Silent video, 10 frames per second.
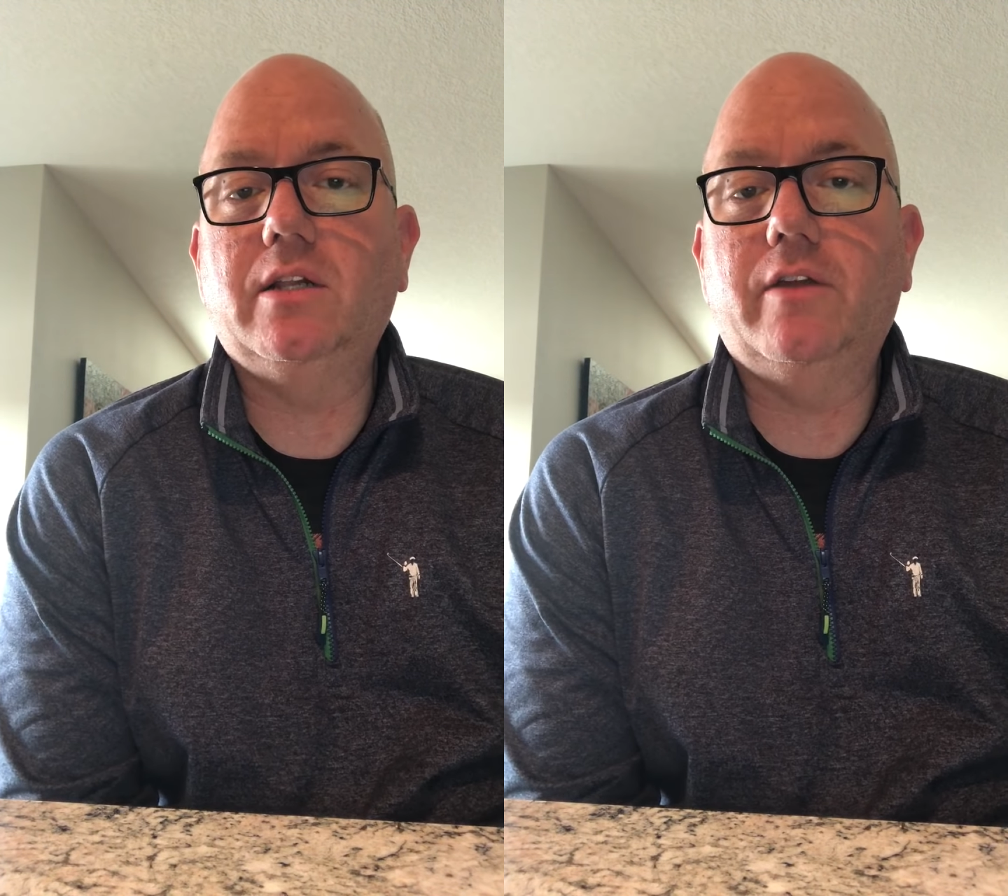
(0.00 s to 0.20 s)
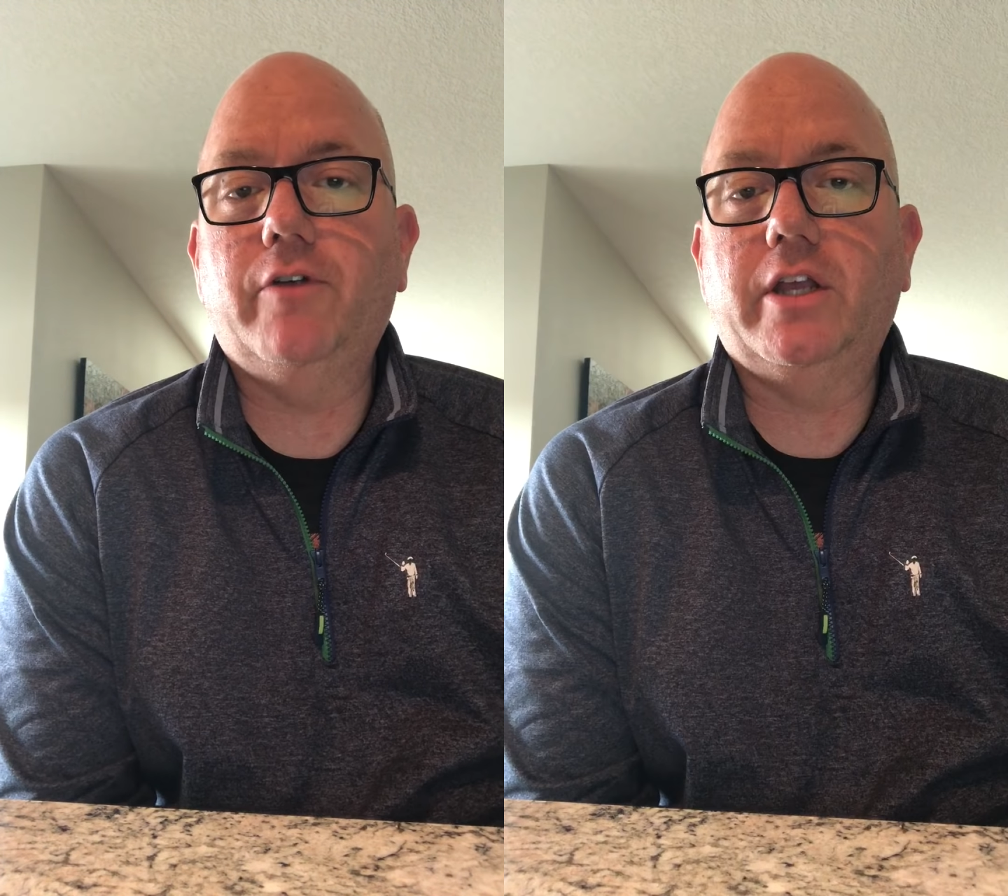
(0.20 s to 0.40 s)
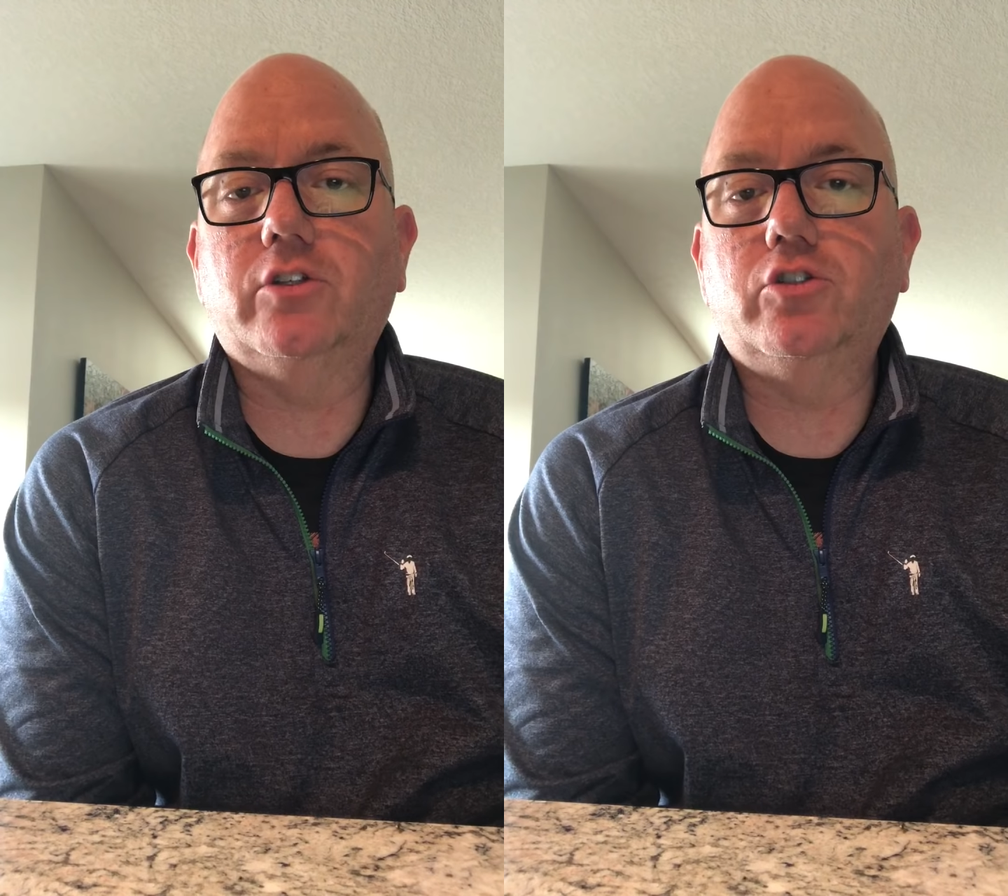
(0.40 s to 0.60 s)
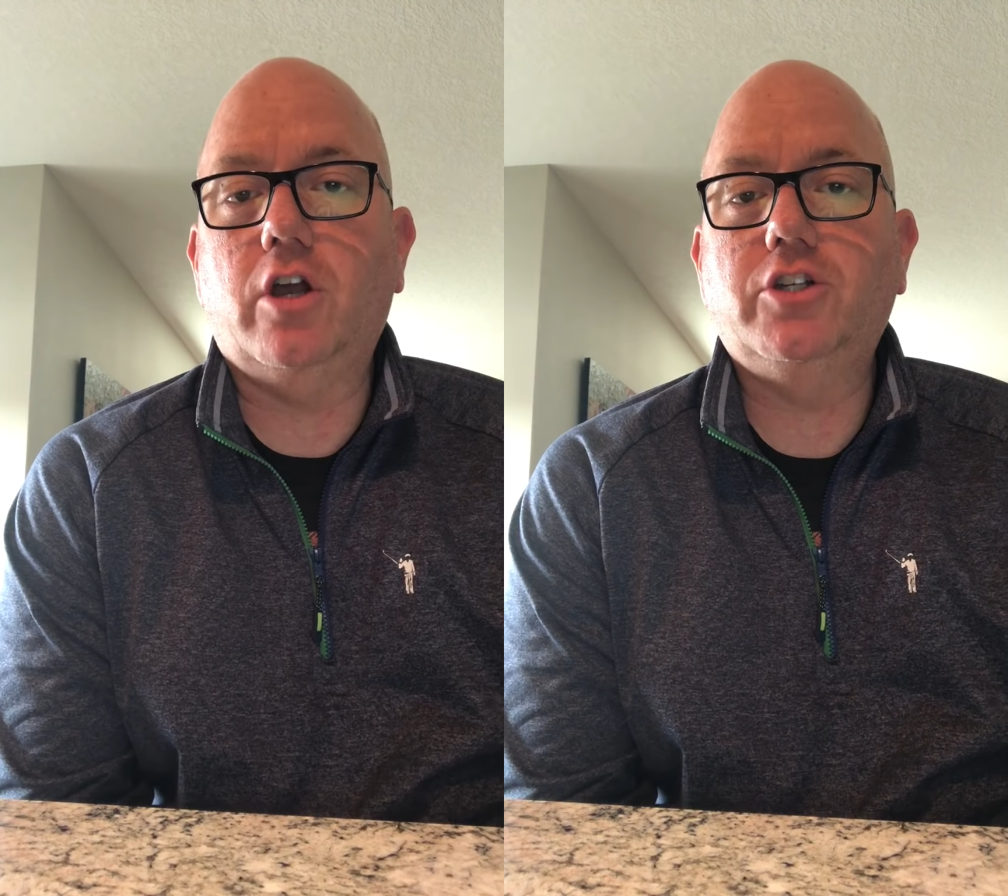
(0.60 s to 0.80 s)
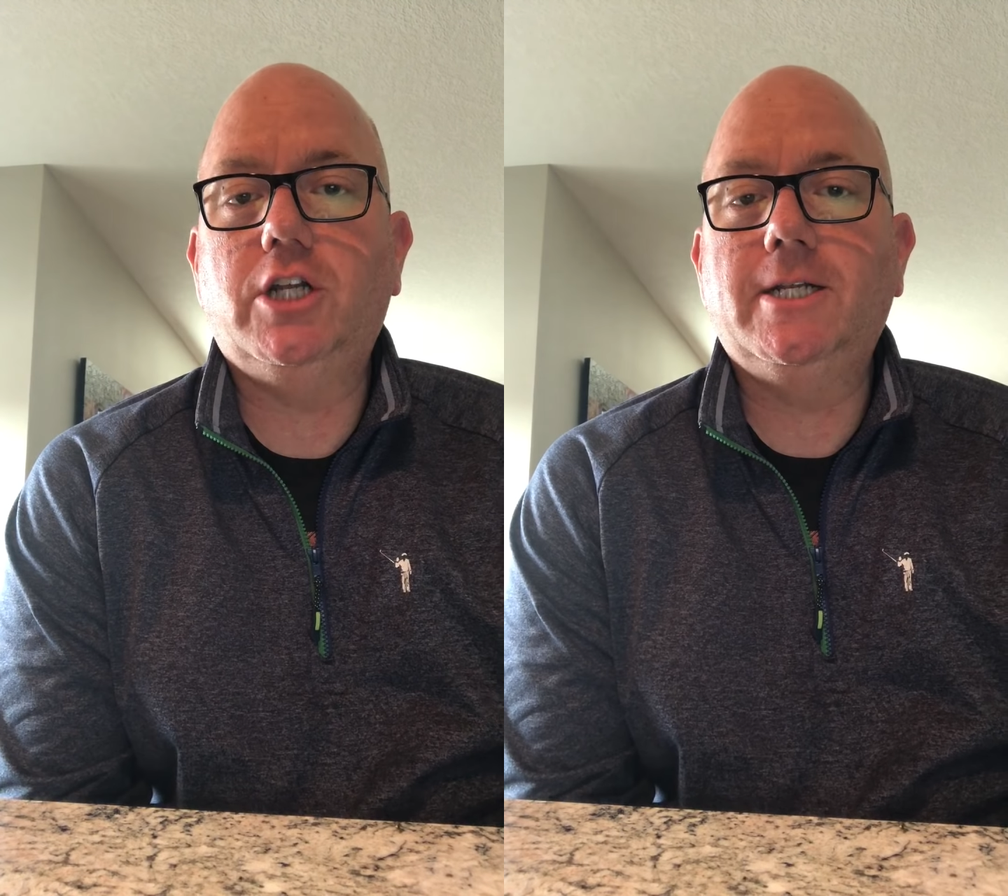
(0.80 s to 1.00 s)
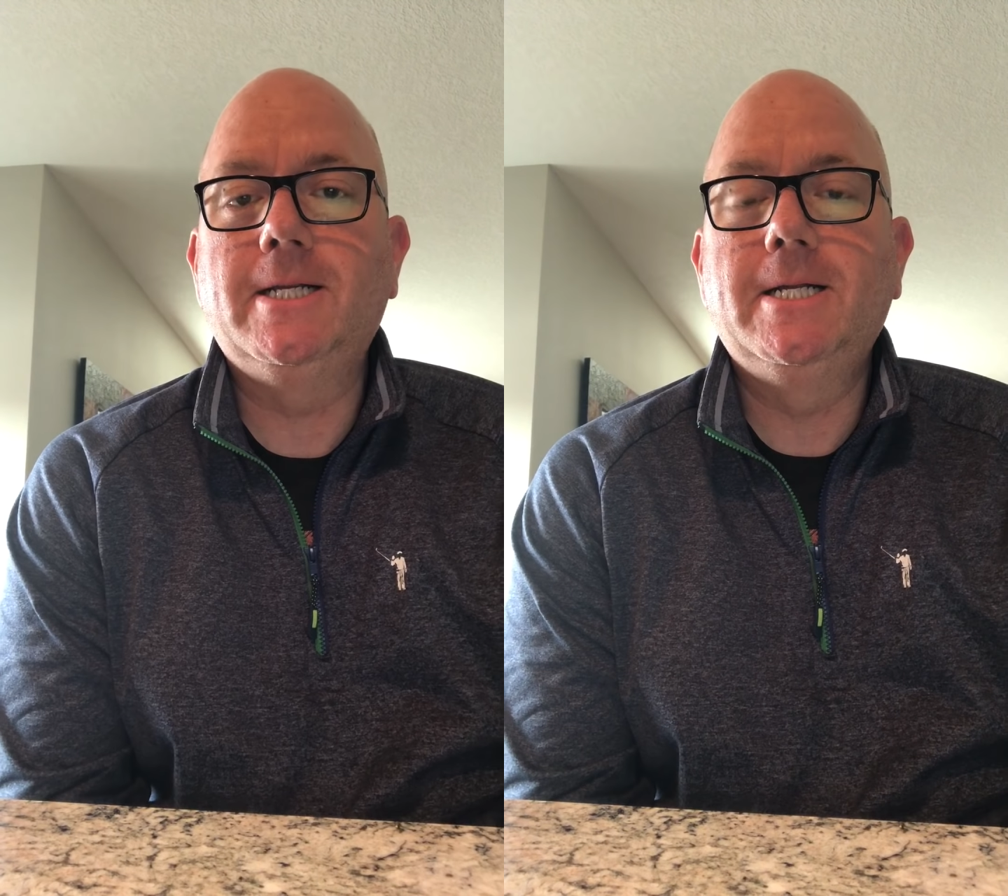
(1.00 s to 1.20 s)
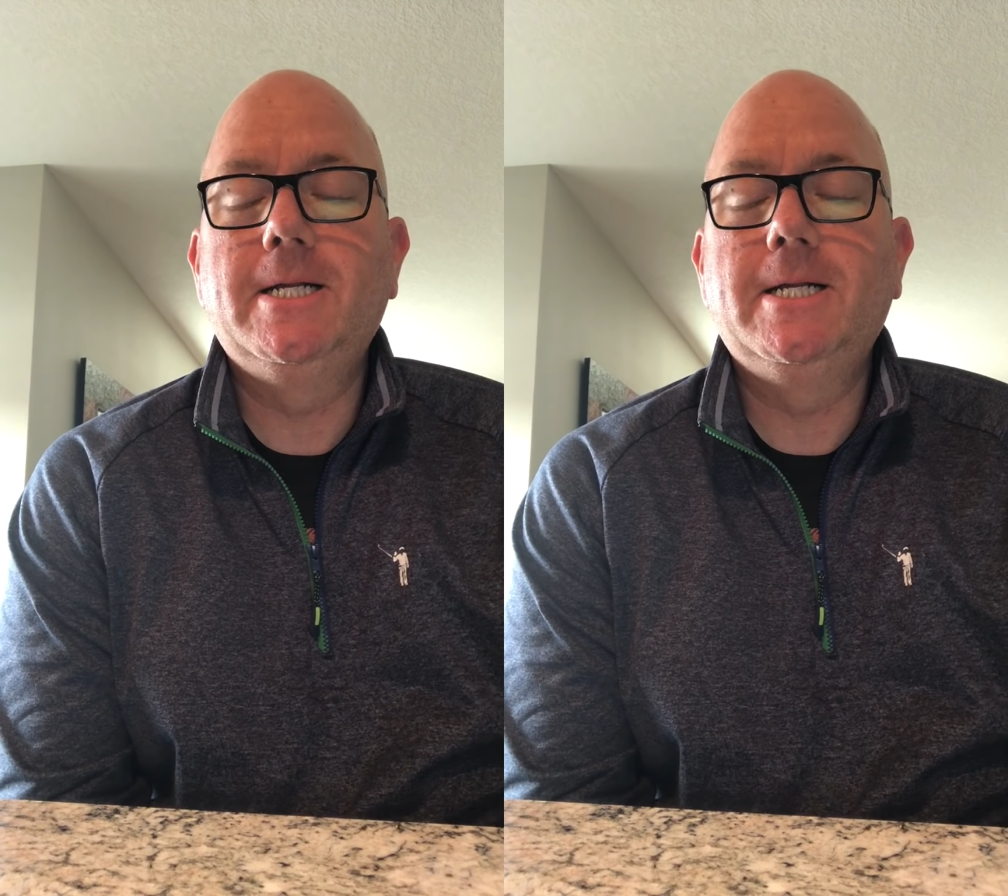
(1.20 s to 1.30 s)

delivering instruction.